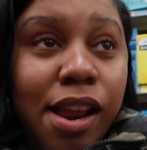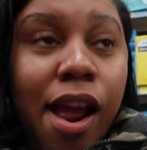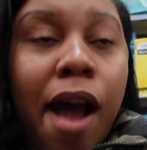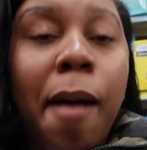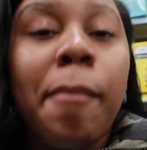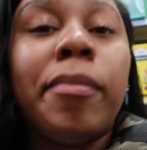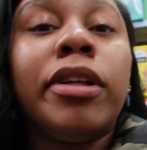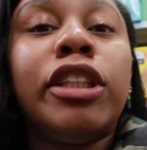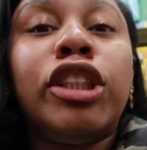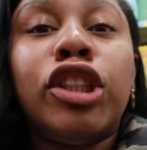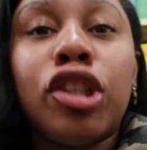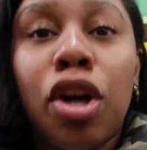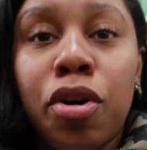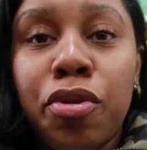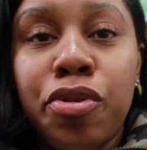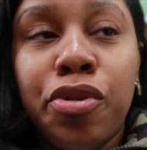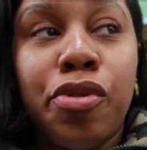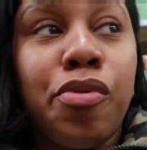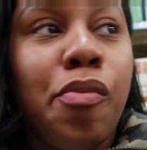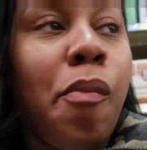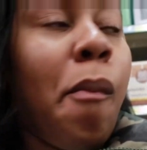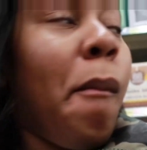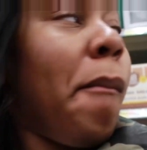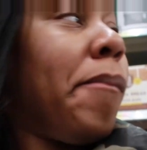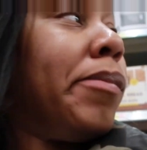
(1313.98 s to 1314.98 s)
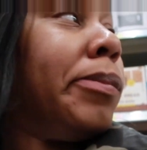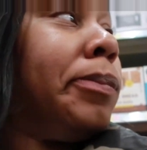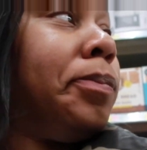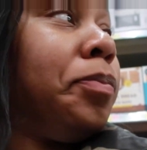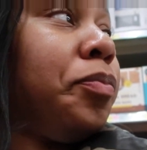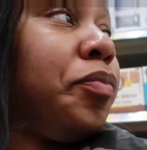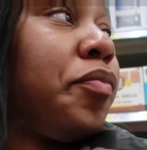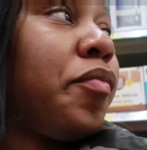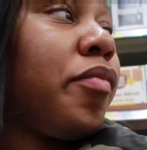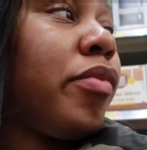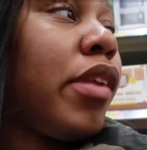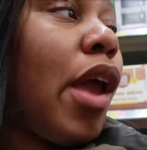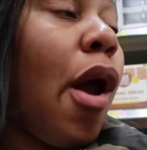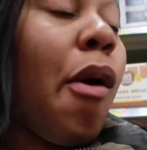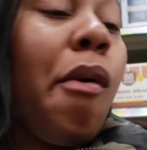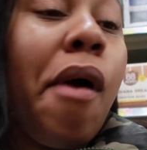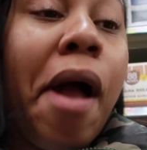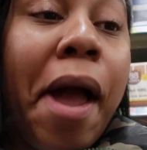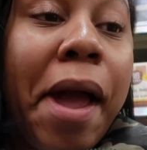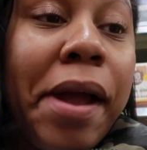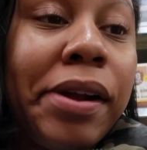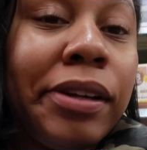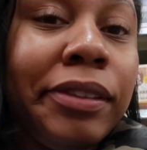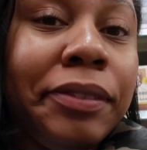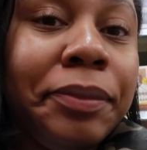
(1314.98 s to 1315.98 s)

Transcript: I'm gonna show you. Okay?